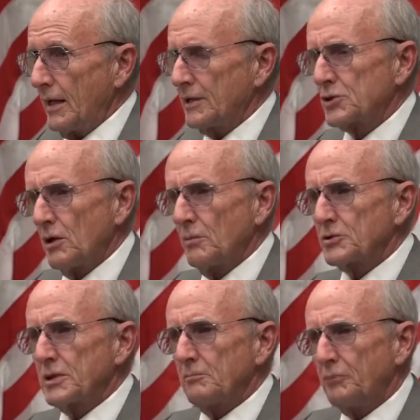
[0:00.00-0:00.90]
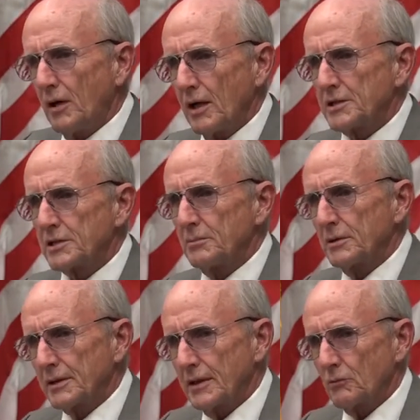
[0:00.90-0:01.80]
And it's almost
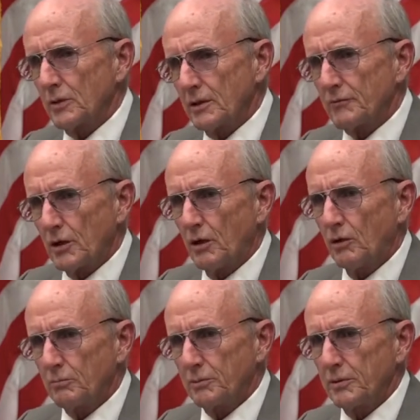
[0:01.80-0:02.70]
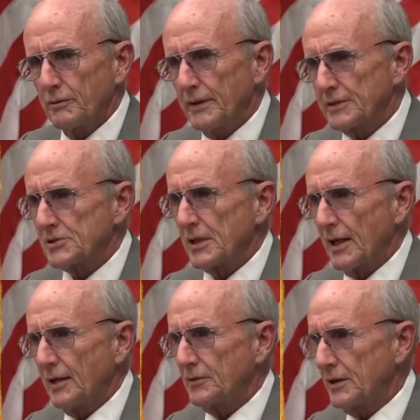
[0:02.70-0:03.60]
impossible to get rid of the hope
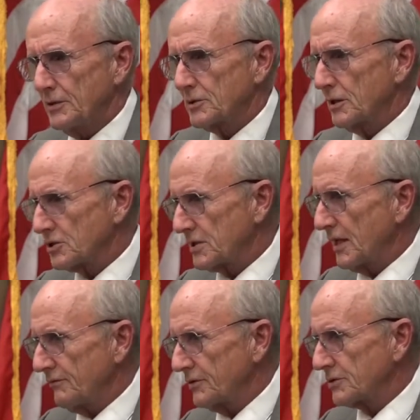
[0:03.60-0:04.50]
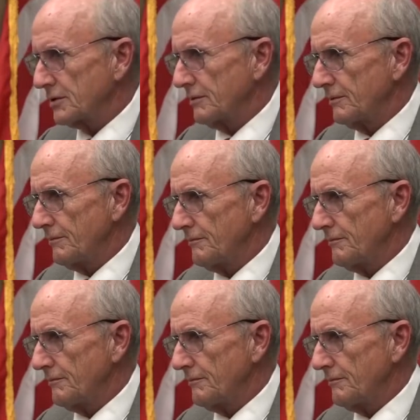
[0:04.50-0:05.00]
inside that he's going to save us.